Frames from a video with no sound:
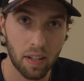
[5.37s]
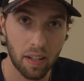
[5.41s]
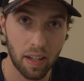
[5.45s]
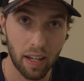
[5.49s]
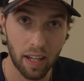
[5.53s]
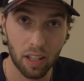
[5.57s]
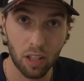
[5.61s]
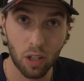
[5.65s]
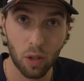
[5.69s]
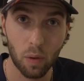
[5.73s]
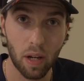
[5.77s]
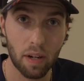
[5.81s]

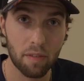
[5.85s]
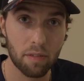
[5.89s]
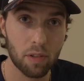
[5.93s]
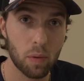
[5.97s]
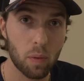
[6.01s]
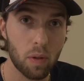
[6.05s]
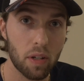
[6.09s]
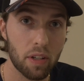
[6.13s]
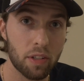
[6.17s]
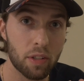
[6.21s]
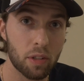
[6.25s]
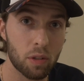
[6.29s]
Hello
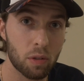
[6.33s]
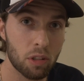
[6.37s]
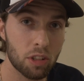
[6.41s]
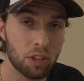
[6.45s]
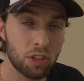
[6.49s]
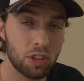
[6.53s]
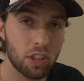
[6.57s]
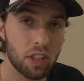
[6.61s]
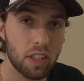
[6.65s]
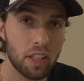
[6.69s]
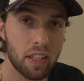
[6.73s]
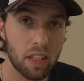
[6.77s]
everyone,
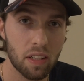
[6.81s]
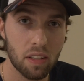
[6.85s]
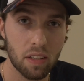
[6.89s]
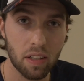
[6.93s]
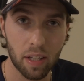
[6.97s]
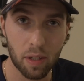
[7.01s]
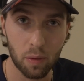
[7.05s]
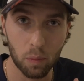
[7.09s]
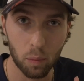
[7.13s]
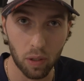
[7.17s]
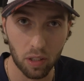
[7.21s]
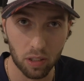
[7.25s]
Christian here,
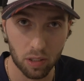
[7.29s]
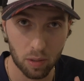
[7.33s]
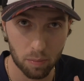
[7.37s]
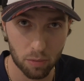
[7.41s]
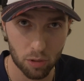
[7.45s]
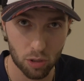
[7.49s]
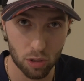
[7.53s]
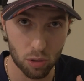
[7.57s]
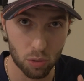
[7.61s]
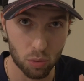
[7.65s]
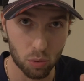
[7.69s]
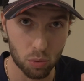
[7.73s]
and welcome
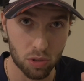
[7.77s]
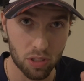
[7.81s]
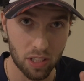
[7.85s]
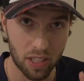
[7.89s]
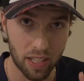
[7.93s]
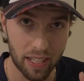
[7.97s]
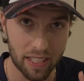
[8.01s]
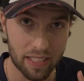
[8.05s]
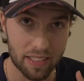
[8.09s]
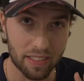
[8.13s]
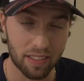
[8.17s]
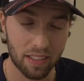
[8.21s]
to
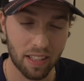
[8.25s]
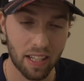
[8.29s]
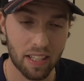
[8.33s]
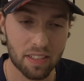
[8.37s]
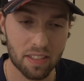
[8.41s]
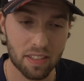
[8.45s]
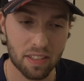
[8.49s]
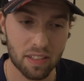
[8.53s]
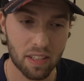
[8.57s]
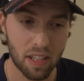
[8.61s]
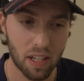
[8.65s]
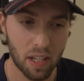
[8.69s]
today's
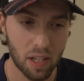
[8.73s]
lesson,